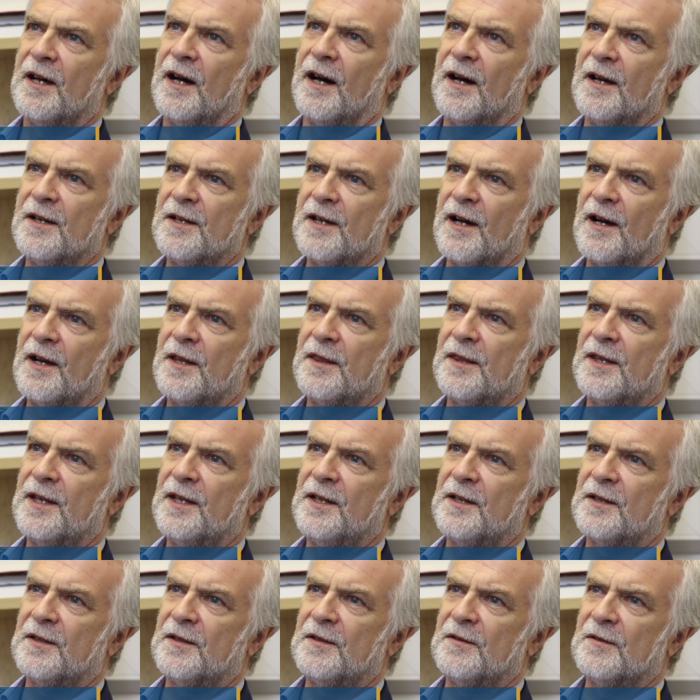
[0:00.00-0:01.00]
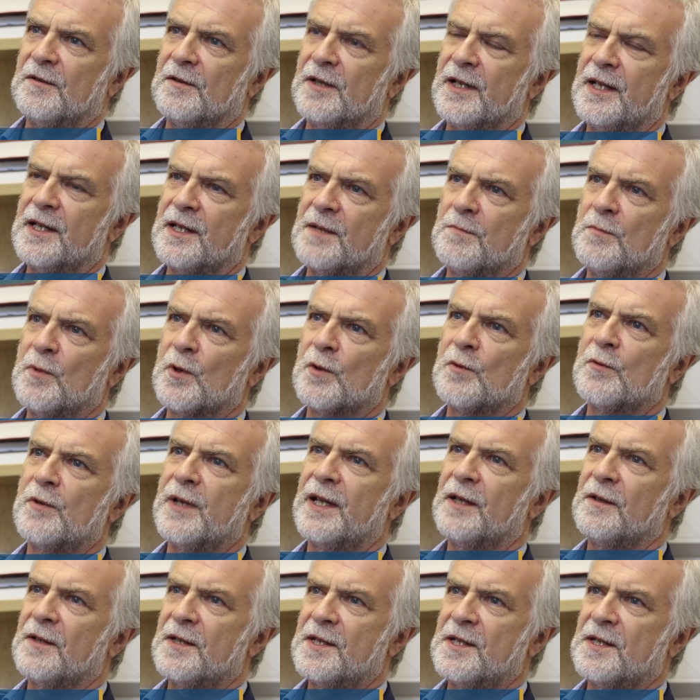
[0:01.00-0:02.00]
And I think, you know, it's more
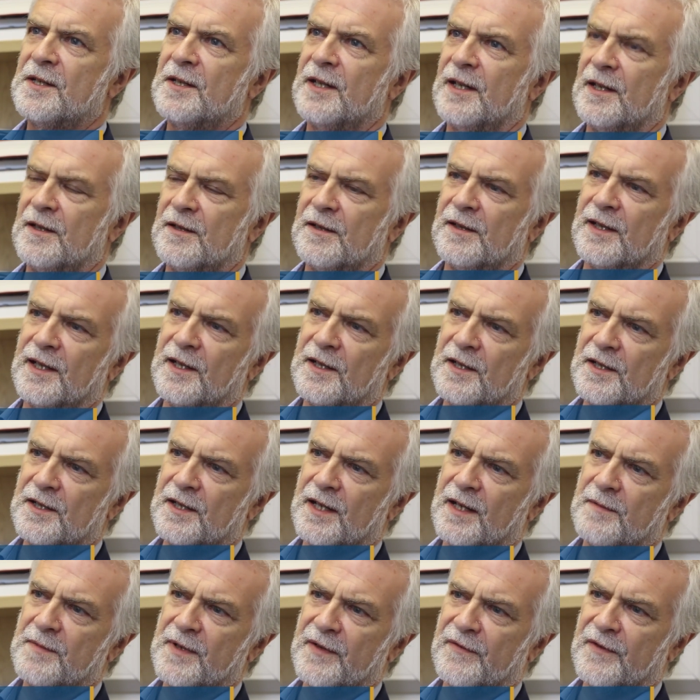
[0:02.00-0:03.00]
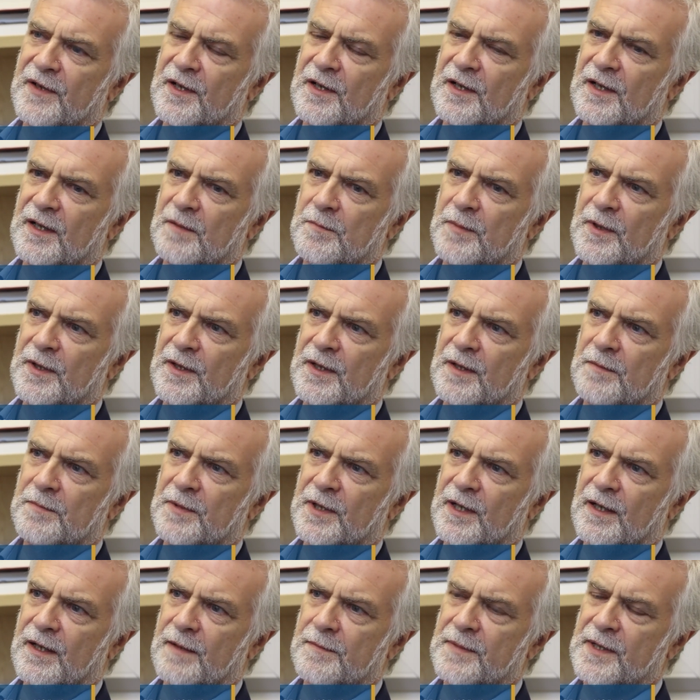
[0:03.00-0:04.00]
realistic to think in terms of carbon, that
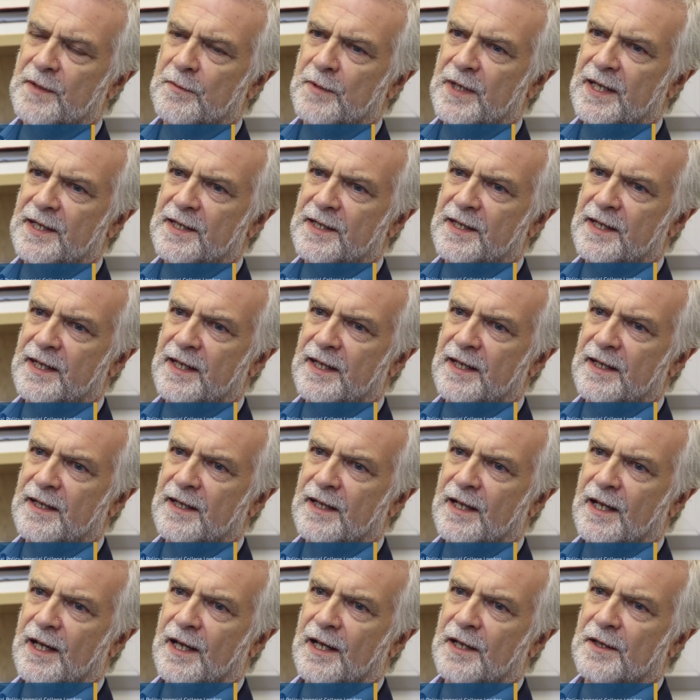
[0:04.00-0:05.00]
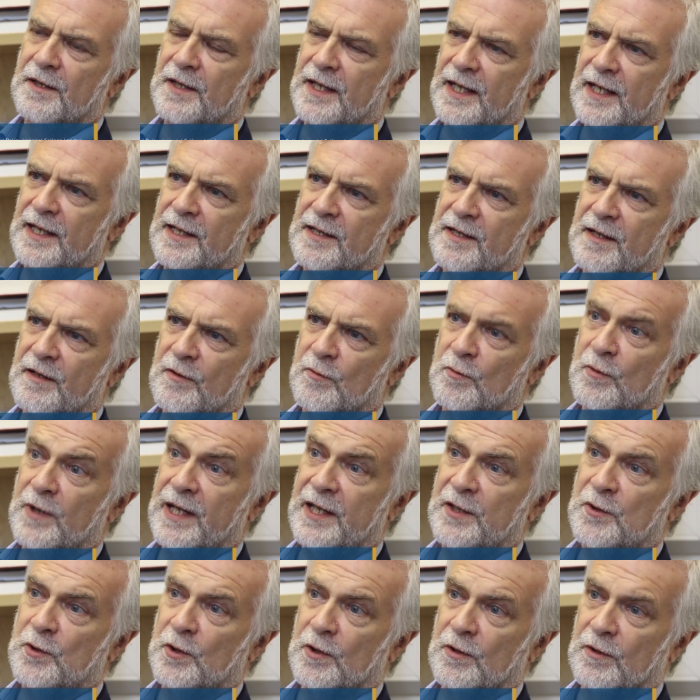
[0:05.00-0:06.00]
perhaps we see these
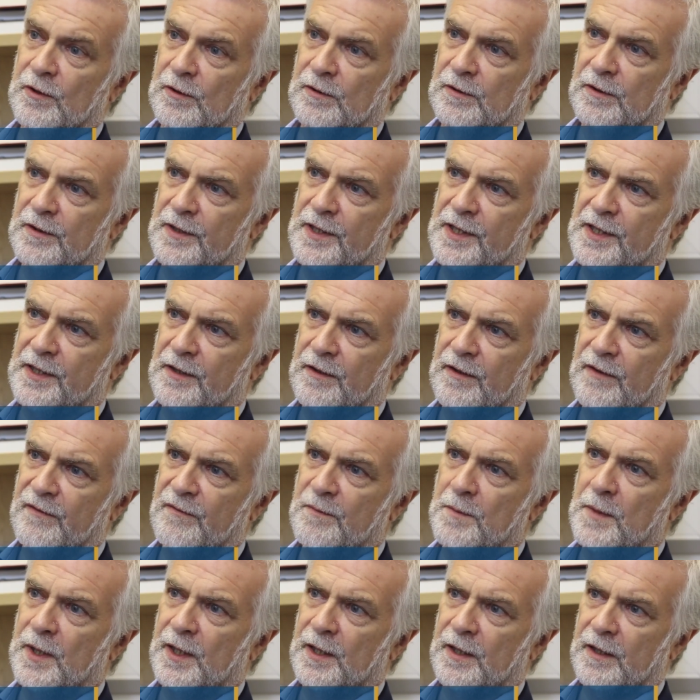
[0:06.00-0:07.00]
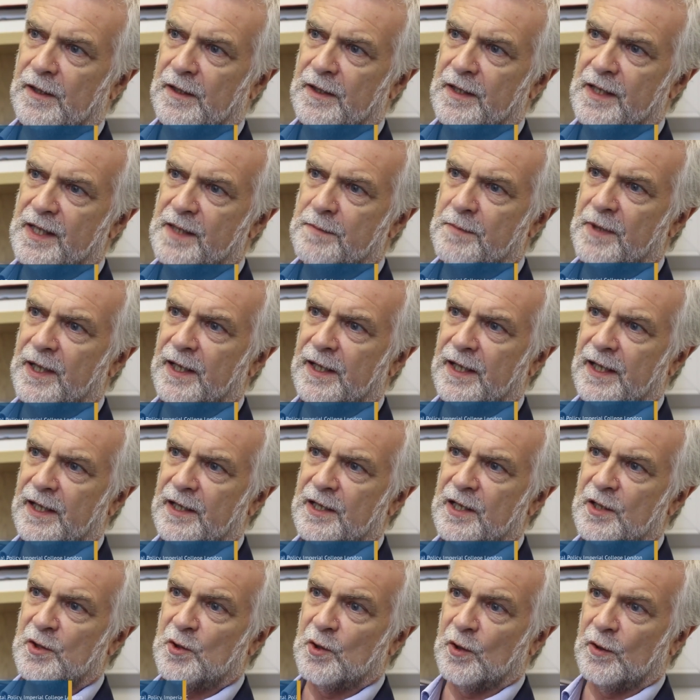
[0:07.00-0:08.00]
regional sort of markets
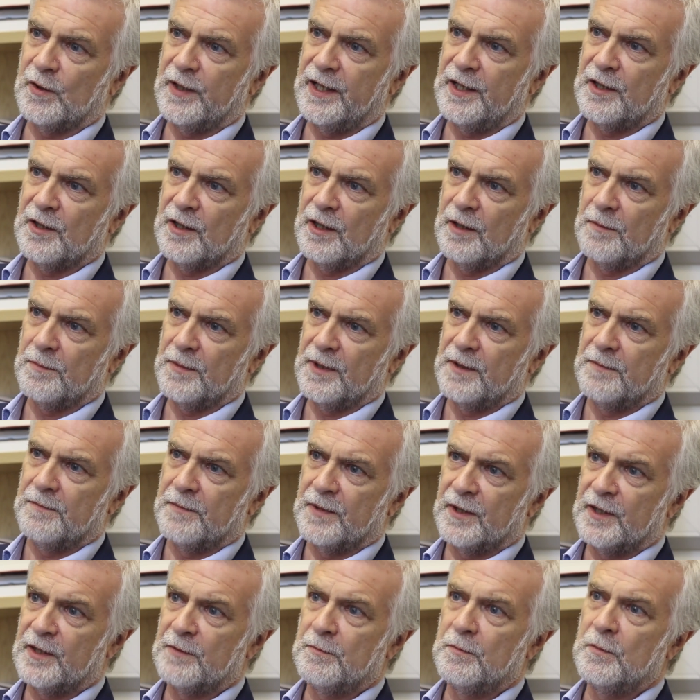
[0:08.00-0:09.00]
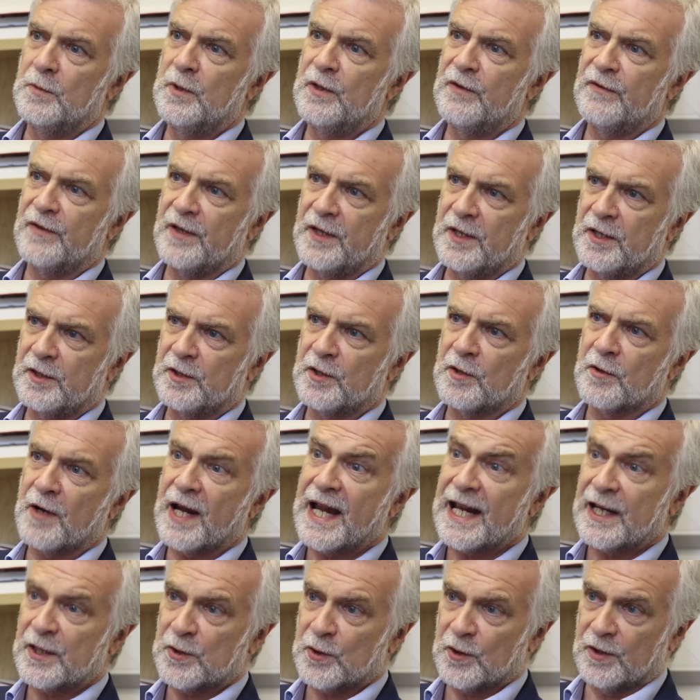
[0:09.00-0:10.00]
beginning to join up and move in the
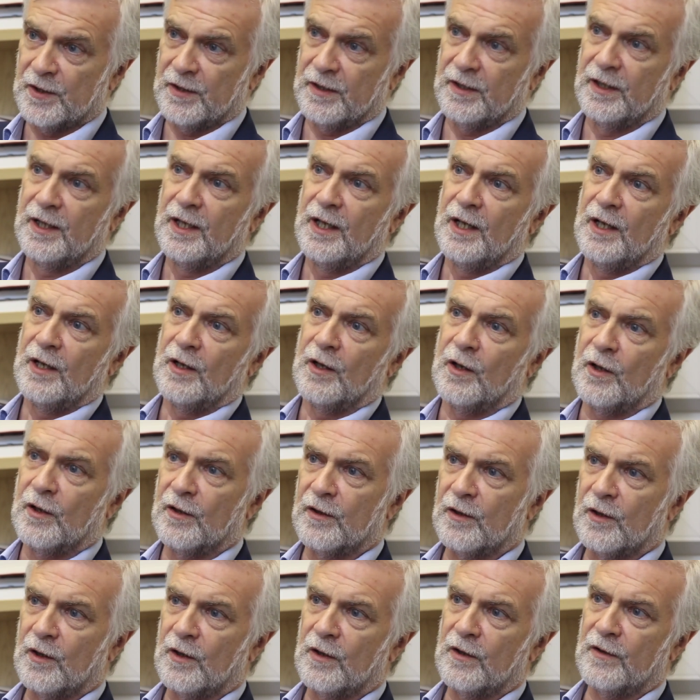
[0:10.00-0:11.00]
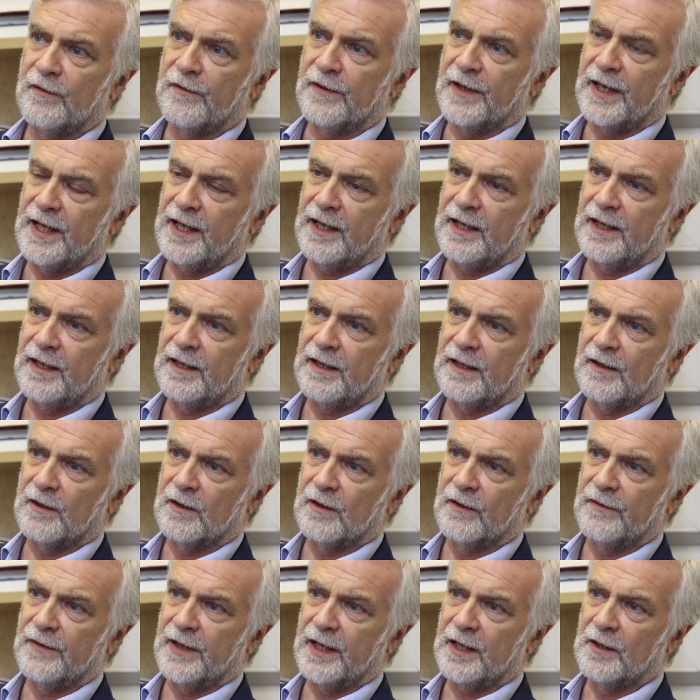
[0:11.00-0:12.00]
direction of a
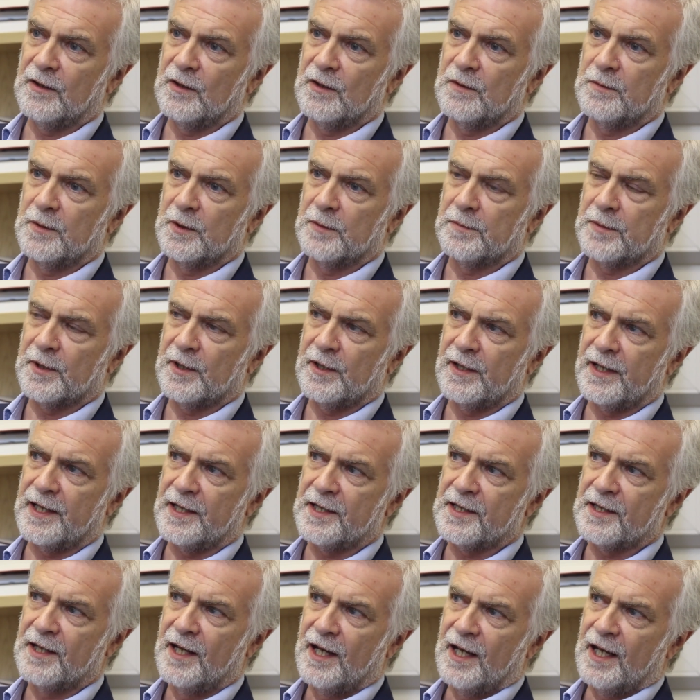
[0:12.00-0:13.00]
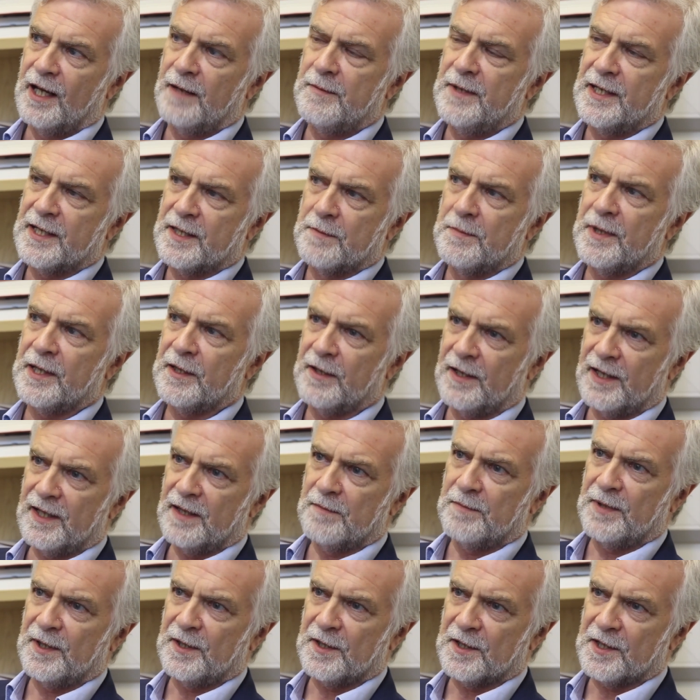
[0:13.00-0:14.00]
global price. I mean, it's a bit like
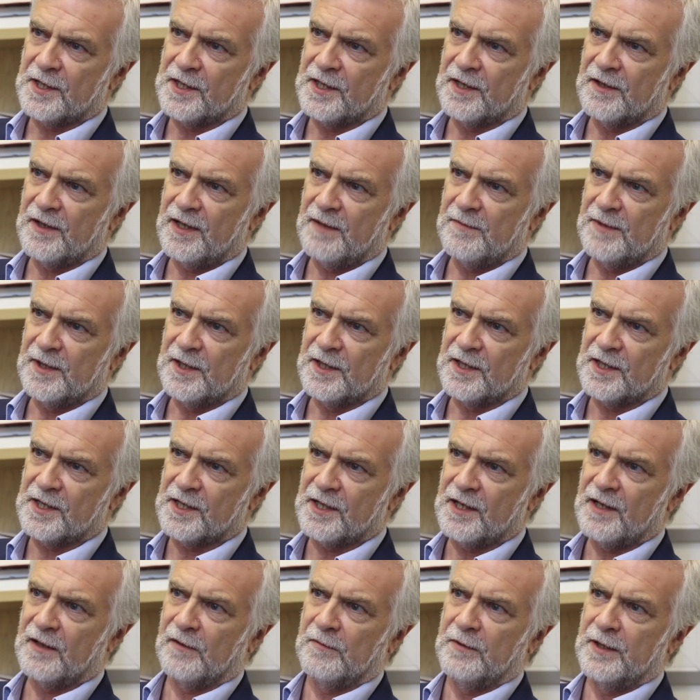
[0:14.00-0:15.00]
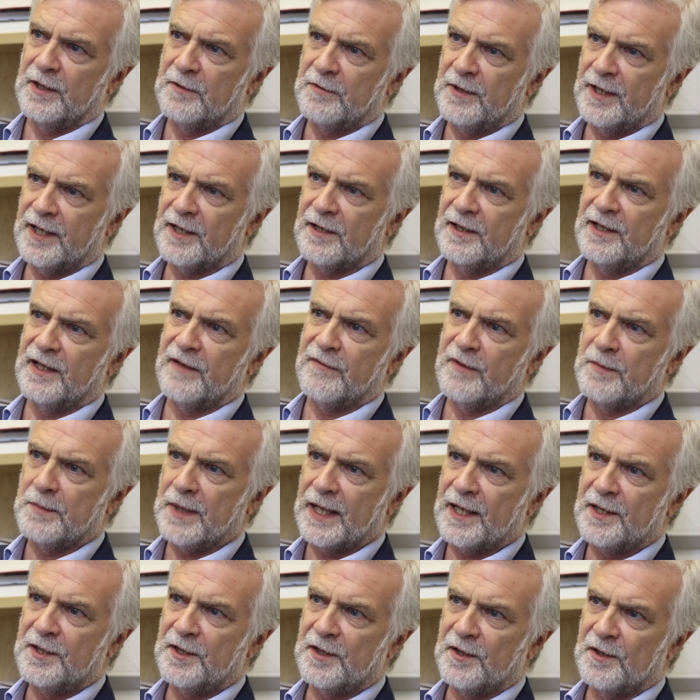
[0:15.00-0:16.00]
the Paris Agreement itself, where we kind of
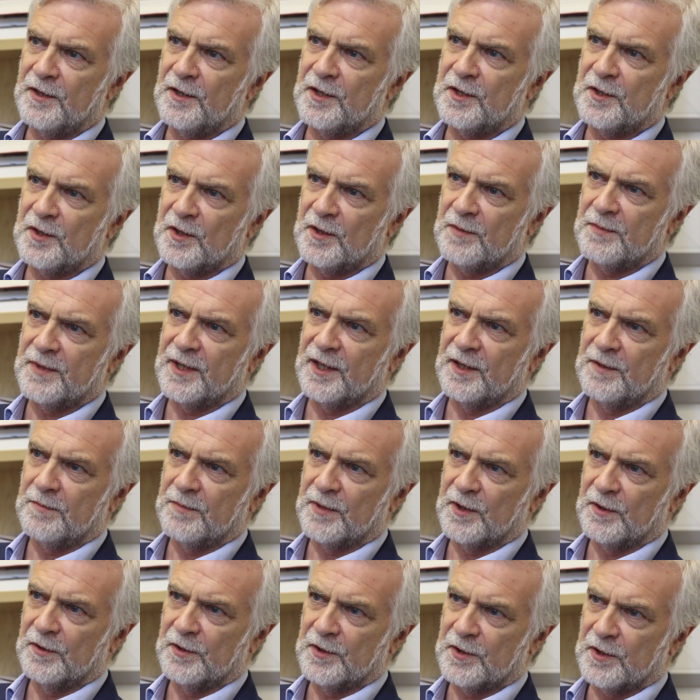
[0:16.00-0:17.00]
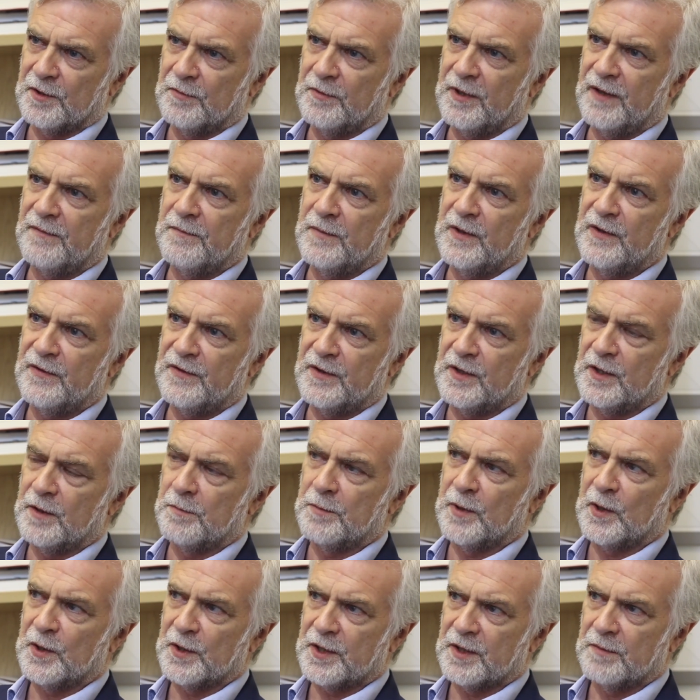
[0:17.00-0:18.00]
abandoned the top-down approach and we've moved to a
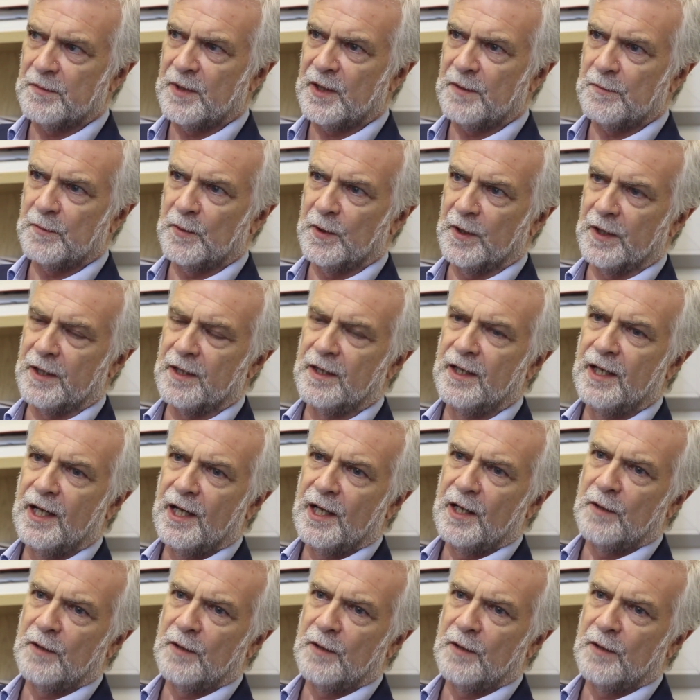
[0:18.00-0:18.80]
bottom-up one.